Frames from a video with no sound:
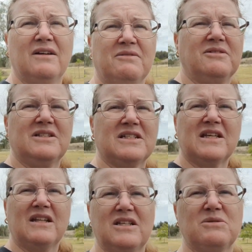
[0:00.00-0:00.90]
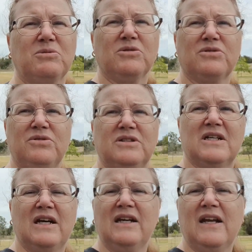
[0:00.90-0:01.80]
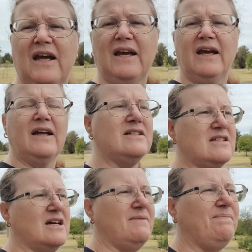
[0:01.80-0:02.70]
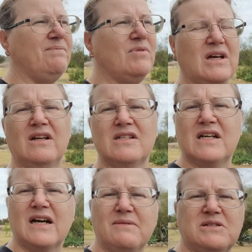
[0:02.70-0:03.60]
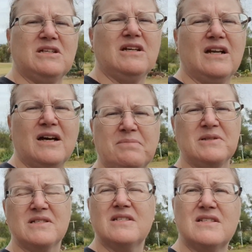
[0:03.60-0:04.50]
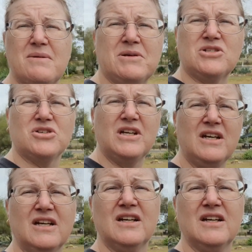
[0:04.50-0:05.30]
We'll just get this walkthrough done, and we're going to duck up to Yelarbon Cemetery